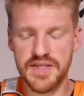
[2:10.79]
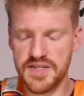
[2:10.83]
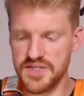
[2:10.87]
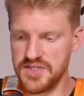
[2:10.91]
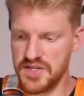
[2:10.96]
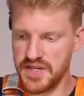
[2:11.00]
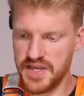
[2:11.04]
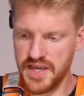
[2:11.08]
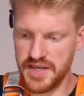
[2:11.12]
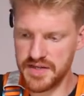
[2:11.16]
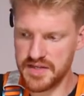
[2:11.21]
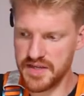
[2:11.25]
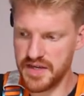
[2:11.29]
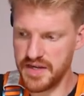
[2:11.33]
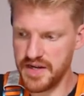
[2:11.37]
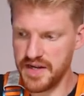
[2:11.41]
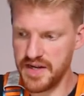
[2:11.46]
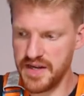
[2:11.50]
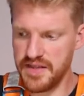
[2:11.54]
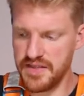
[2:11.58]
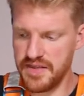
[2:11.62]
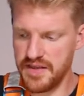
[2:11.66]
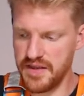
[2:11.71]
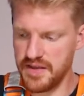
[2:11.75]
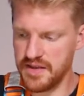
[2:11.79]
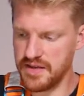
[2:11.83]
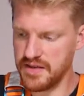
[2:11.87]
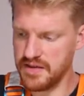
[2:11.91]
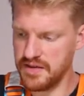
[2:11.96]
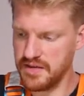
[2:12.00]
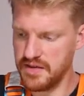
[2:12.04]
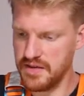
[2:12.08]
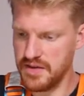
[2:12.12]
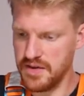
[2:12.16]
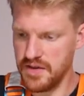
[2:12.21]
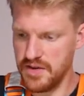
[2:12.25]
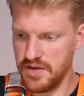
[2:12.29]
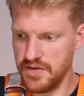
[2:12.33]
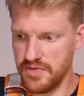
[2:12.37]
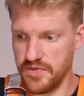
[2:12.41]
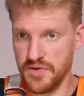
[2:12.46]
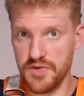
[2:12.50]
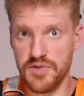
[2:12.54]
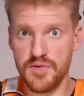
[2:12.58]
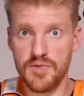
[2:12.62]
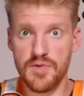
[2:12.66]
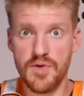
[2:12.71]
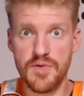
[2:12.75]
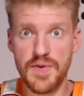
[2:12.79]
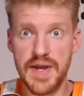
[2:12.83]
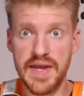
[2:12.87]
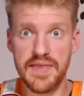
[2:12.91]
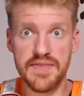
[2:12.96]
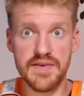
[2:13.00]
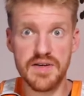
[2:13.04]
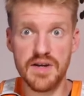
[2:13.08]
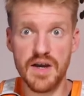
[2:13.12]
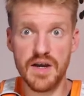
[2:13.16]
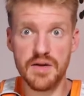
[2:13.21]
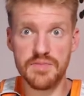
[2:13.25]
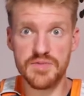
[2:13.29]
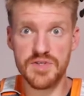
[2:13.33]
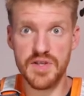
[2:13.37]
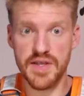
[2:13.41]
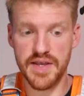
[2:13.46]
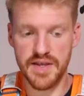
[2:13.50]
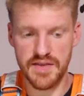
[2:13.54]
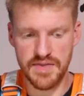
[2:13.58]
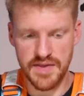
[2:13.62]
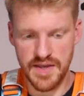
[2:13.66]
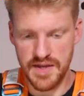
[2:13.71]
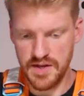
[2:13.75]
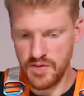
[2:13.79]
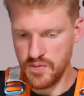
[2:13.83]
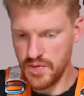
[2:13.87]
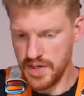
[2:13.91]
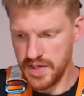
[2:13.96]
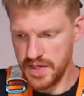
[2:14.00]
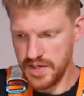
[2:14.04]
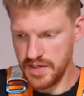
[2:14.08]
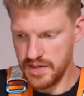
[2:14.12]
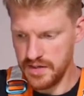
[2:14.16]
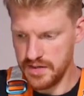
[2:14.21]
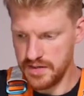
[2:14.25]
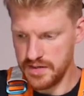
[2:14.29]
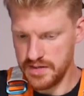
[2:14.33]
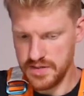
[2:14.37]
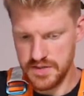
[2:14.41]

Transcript: Because you can't cut anything further away than arm's length anyway.